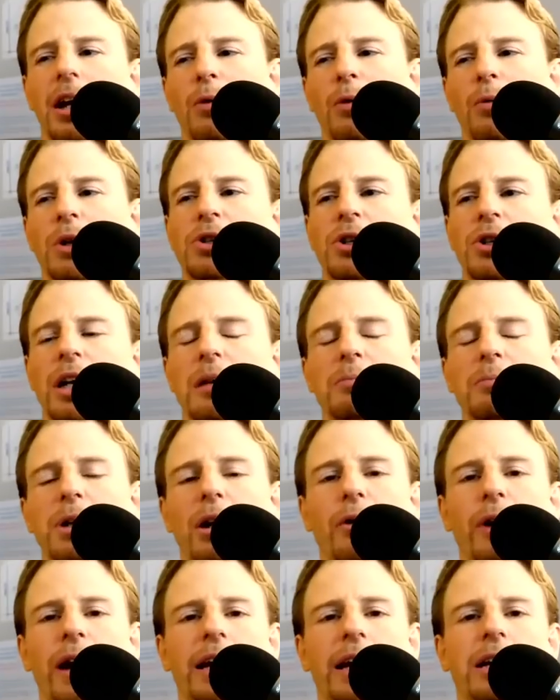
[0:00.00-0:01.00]
Once you get
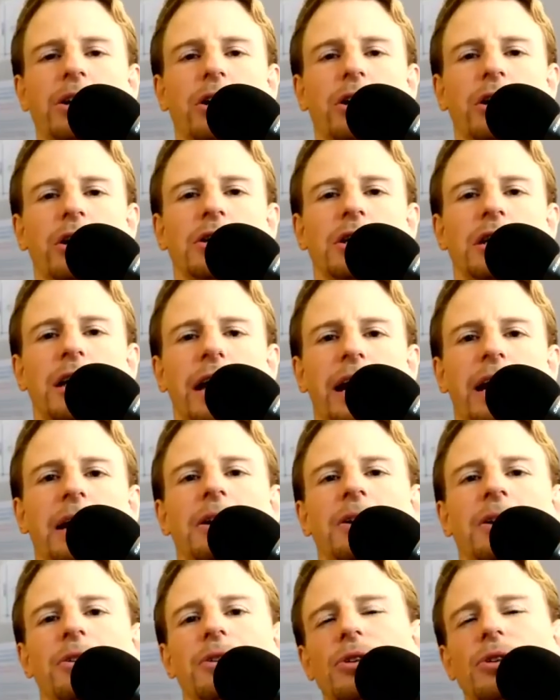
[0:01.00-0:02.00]
below eight dollars a day,
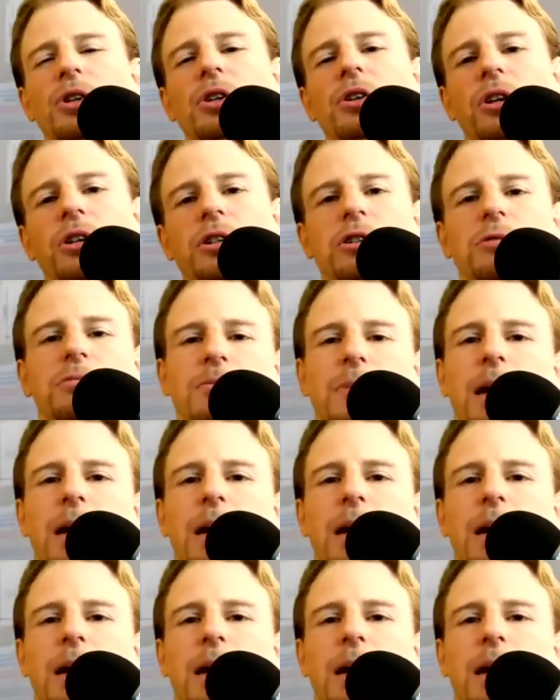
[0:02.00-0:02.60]
you know those are not